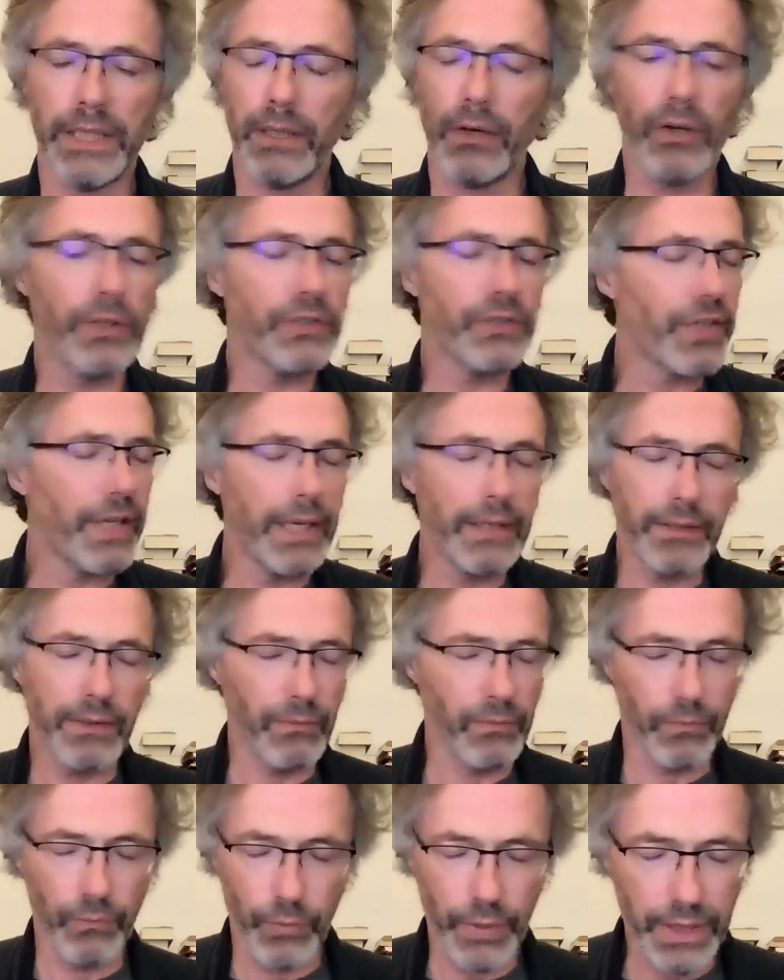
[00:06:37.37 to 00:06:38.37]
all said,
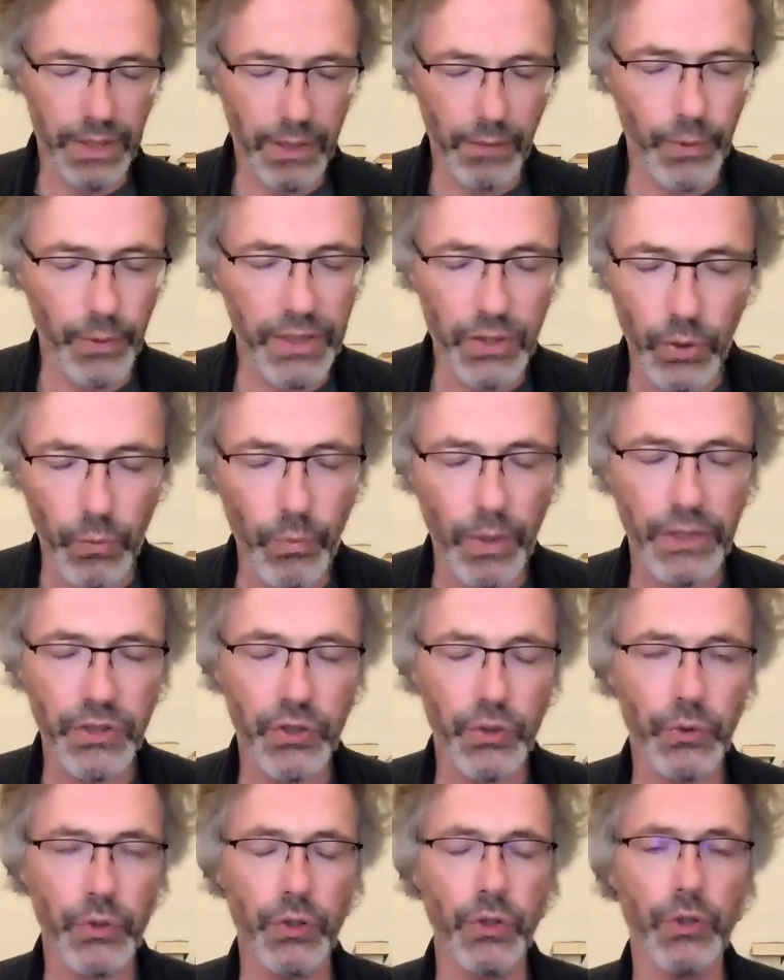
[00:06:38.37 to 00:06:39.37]
we don't want
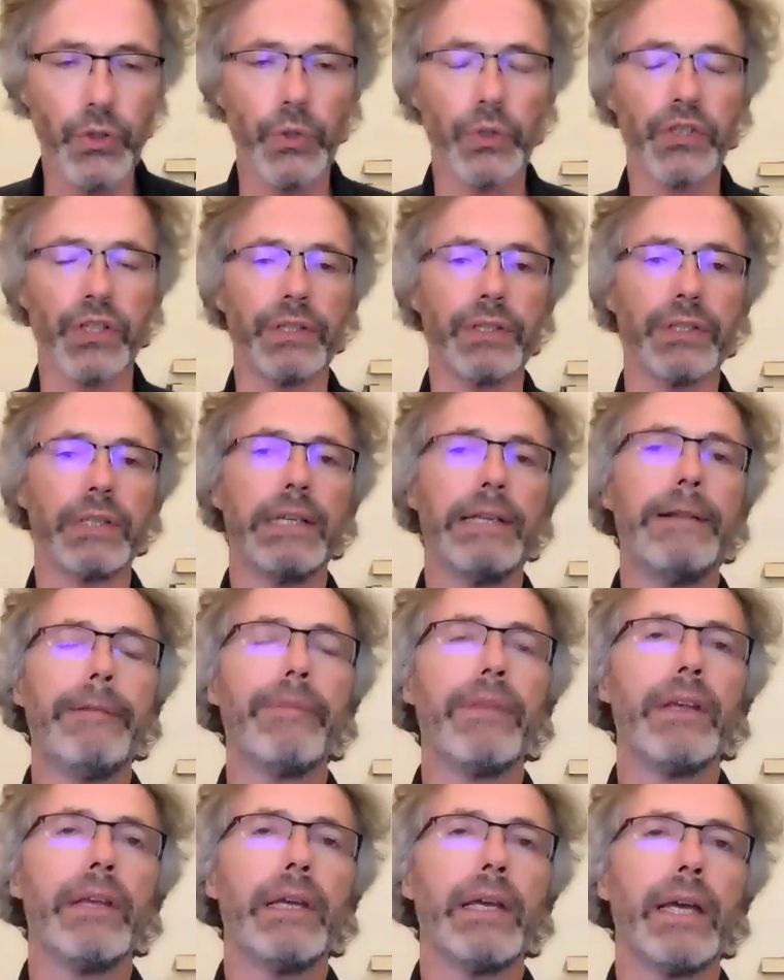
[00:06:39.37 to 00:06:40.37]
you to use it.
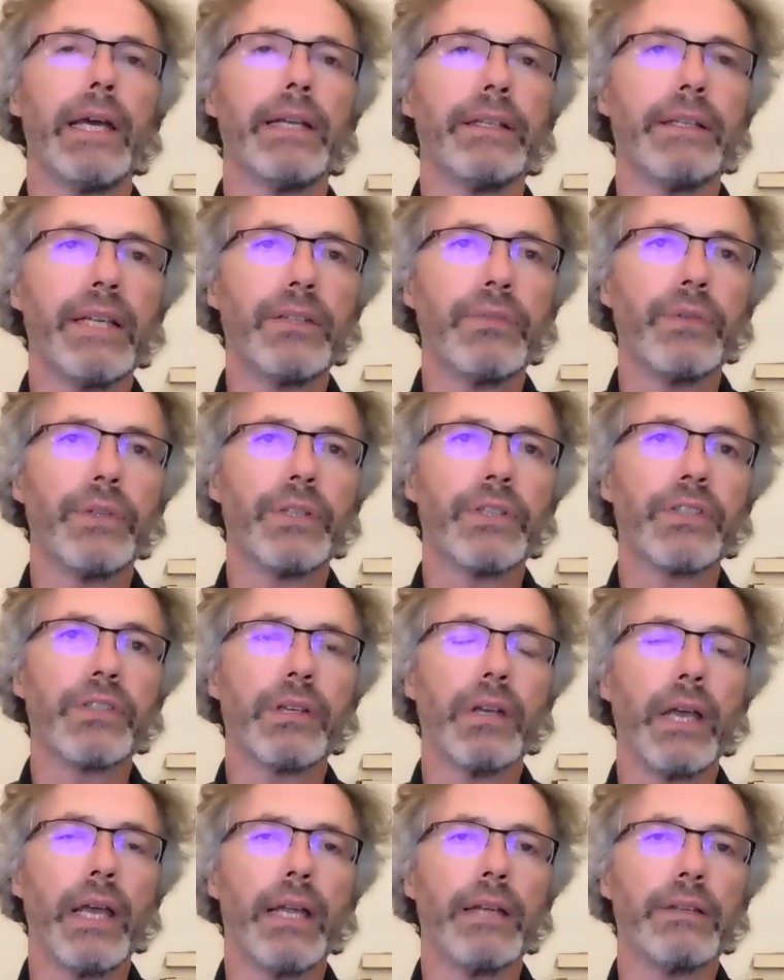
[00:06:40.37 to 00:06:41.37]
And that was,
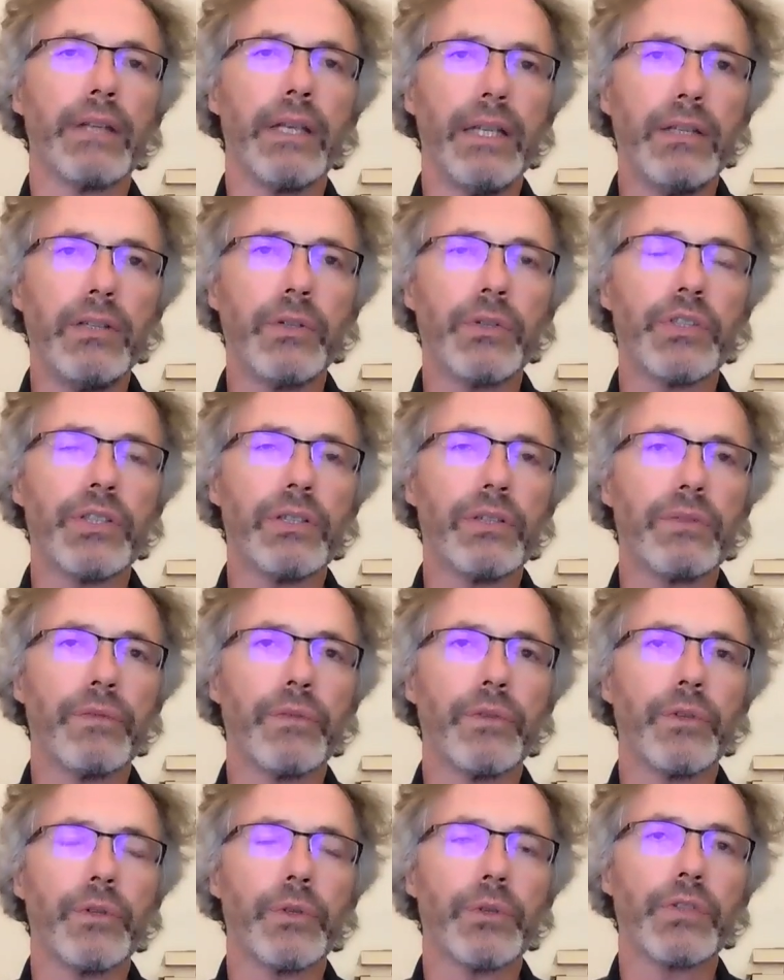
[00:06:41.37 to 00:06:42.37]
and in those
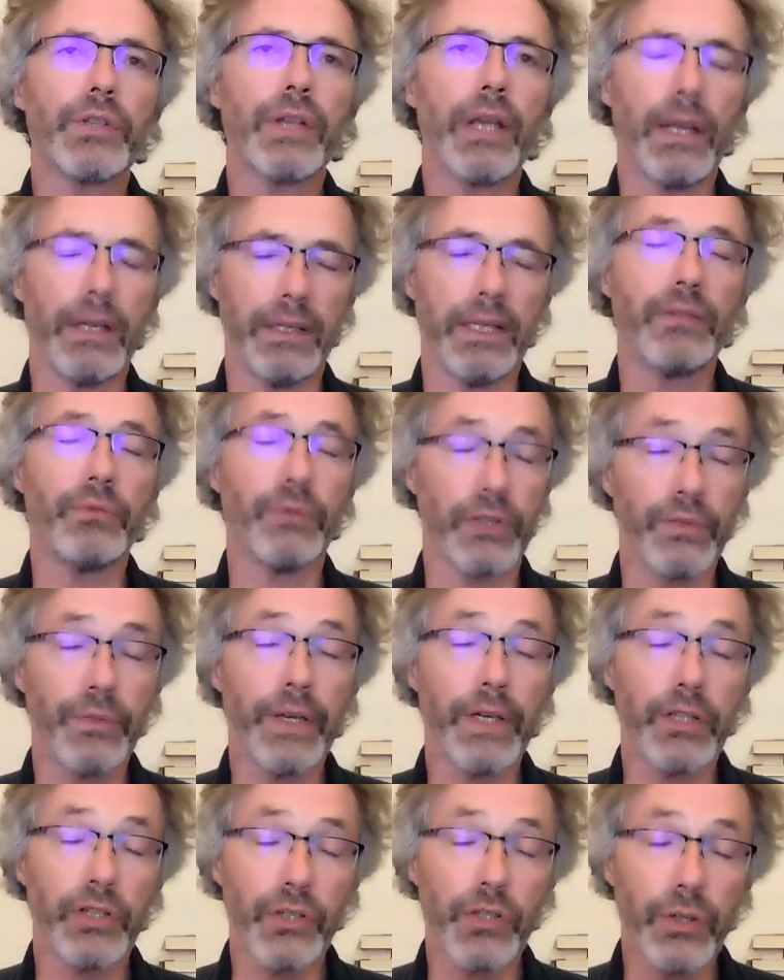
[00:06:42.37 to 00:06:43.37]
interviews, and that was
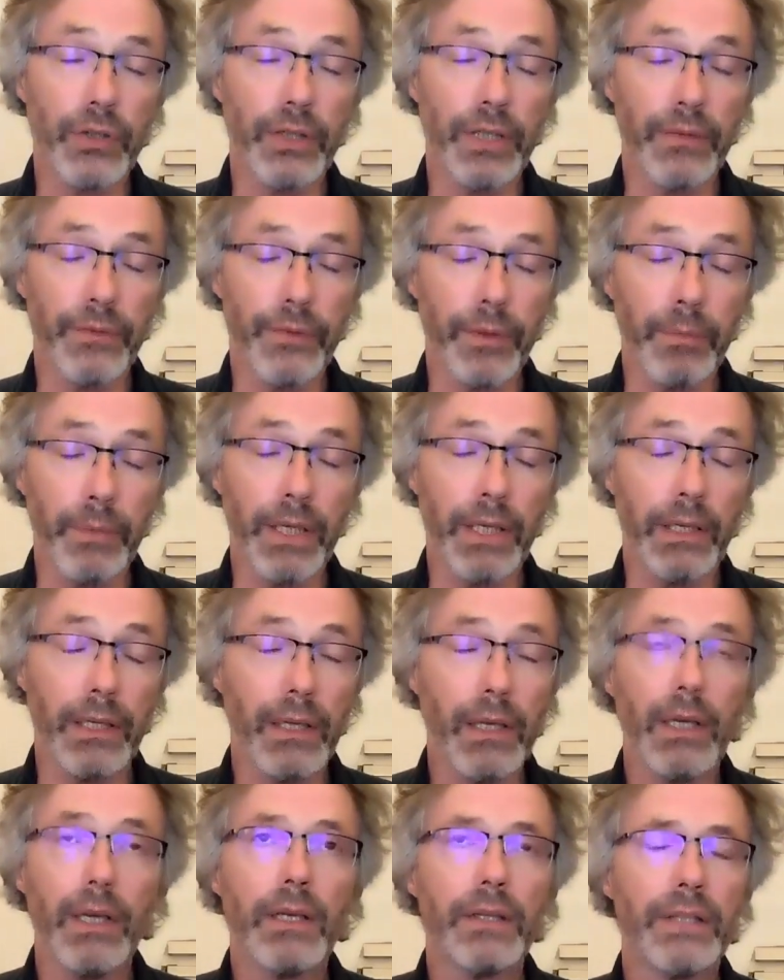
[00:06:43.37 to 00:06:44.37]
very shocking for me,
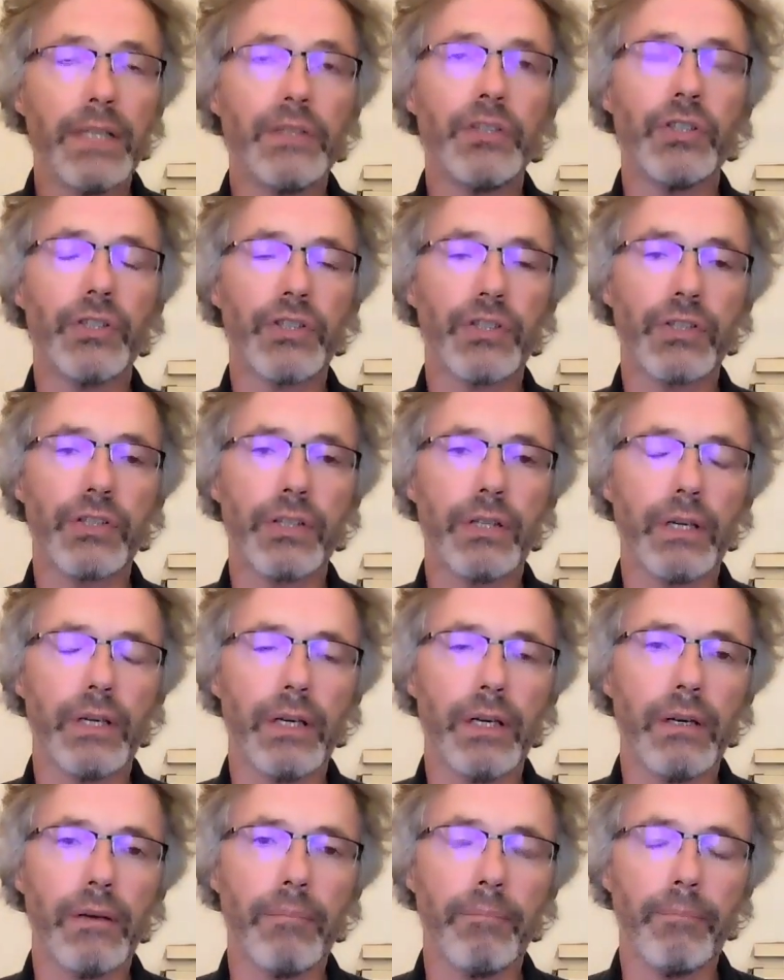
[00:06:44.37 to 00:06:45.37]
they just
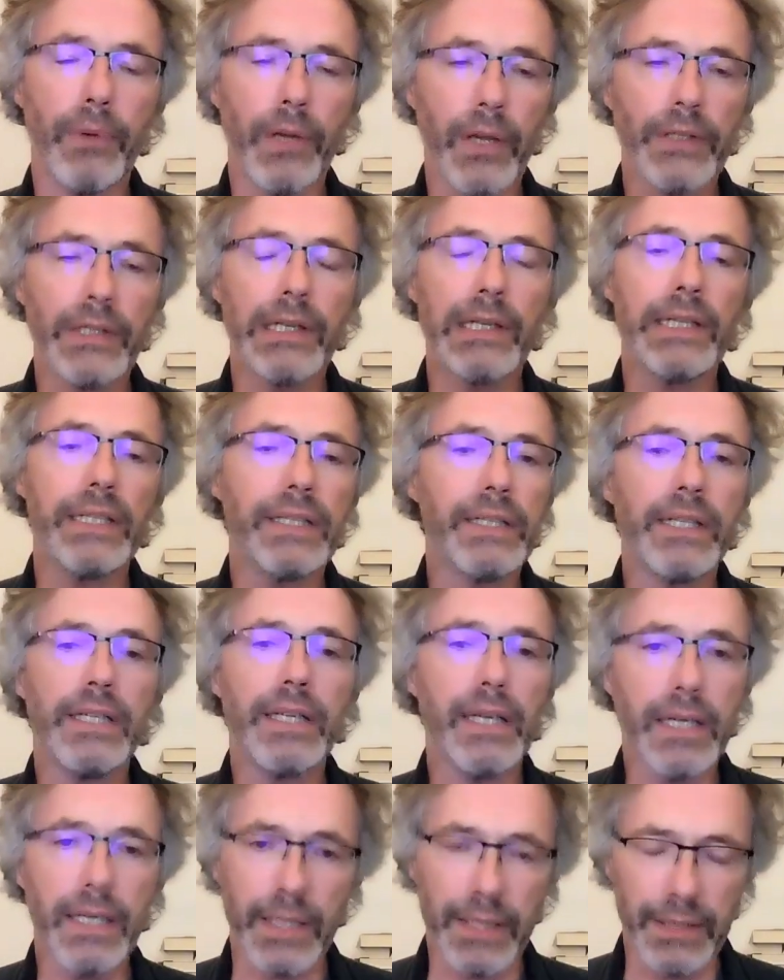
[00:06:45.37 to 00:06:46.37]
bluntly
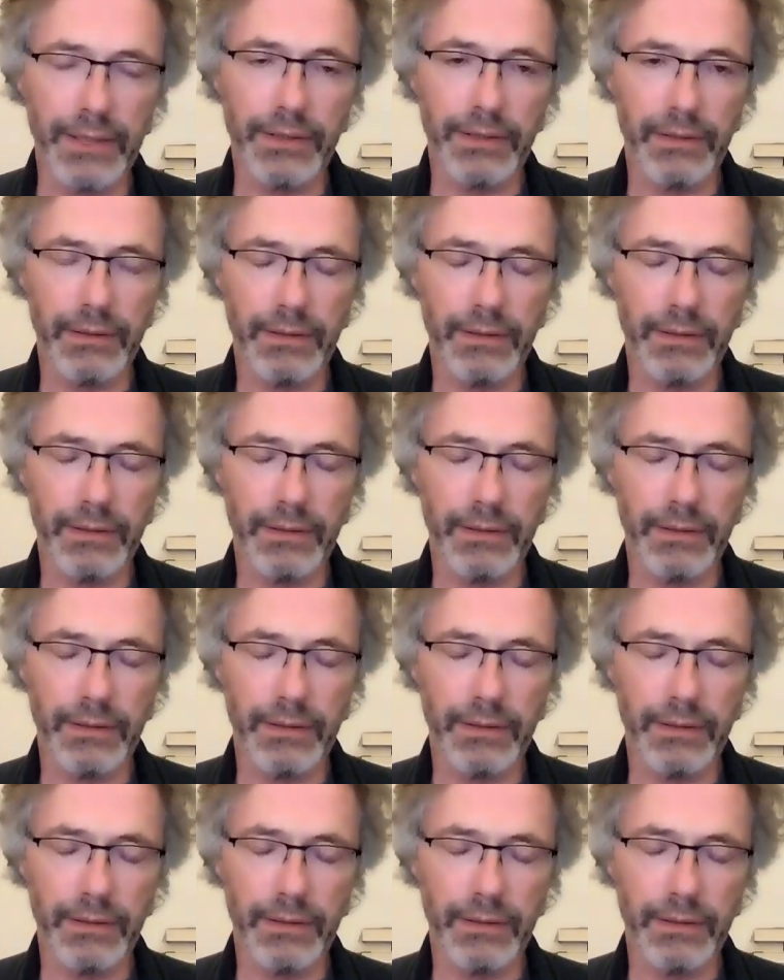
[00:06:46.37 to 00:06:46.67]
denied